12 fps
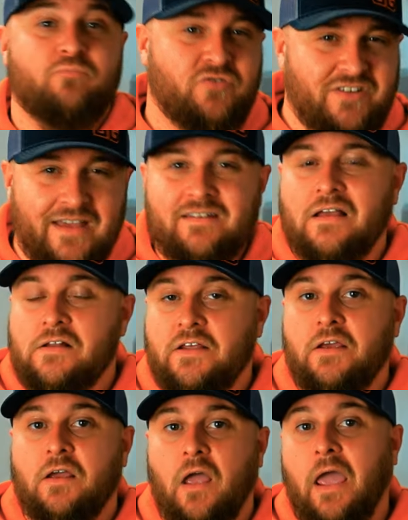
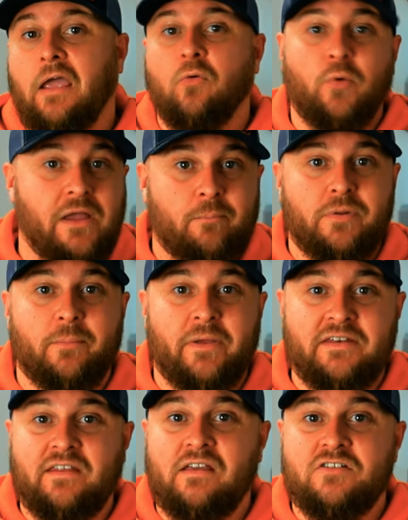technically a
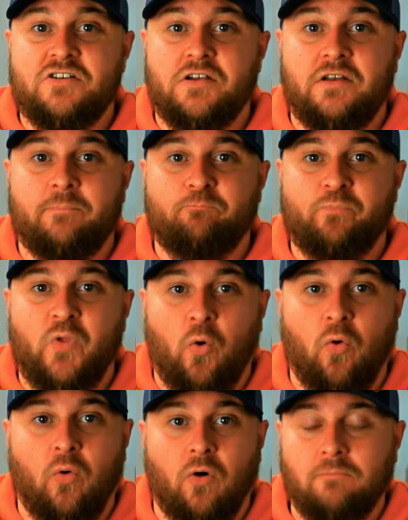re-implementation
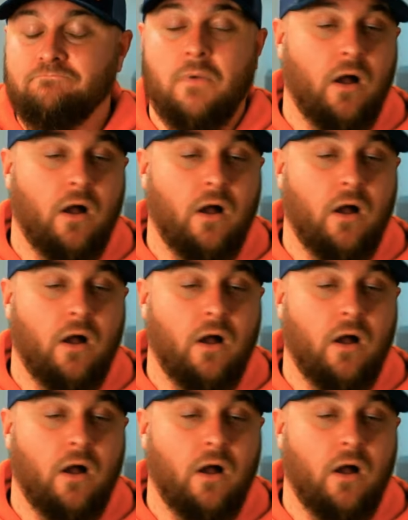or